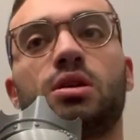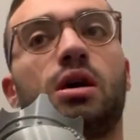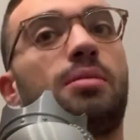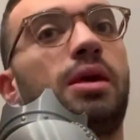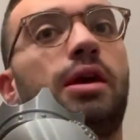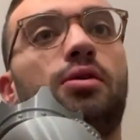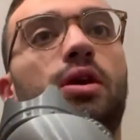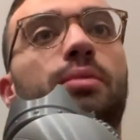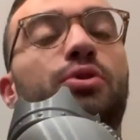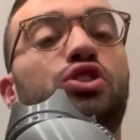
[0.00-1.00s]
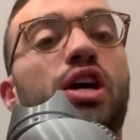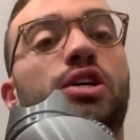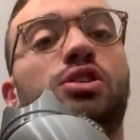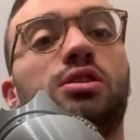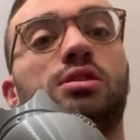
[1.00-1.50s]
I'm hearing
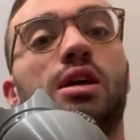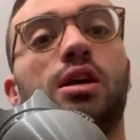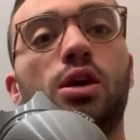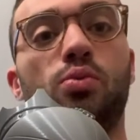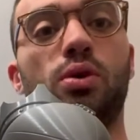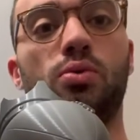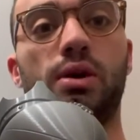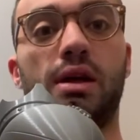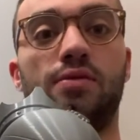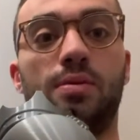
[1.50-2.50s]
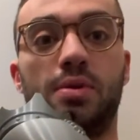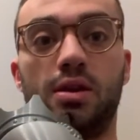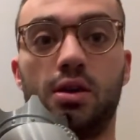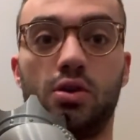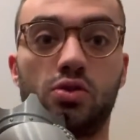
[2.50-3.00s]
projections that he will win MVP,
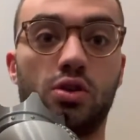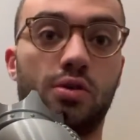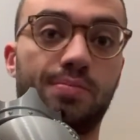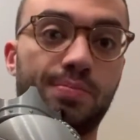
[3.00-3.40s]
though, so